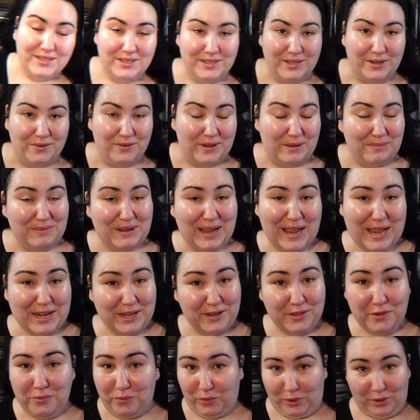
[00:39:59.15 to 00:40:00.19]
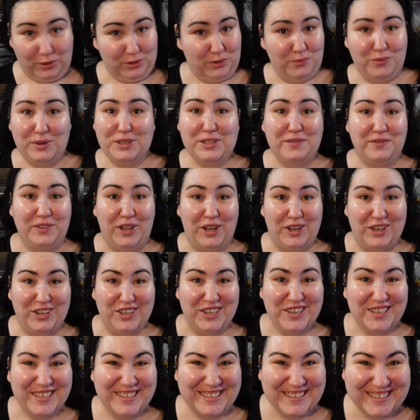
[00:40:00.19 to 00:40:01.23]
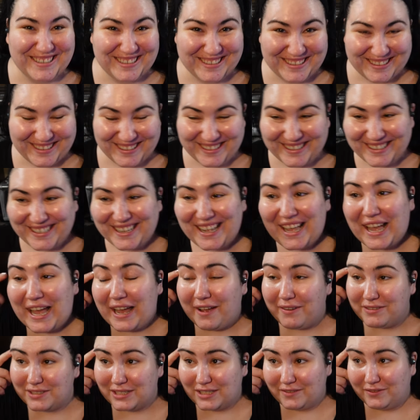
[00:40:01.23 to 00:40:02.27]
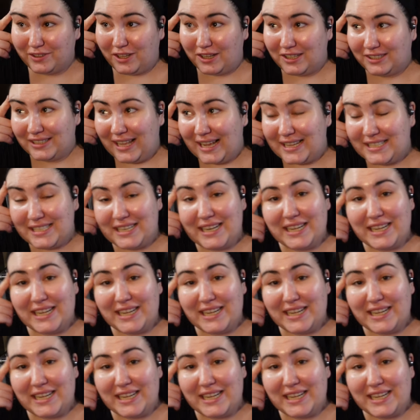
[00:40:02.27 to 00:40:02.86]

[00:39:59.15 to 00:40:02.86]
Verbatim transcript: So I'm kind of the world's worst vlogger. I was gonna vlog last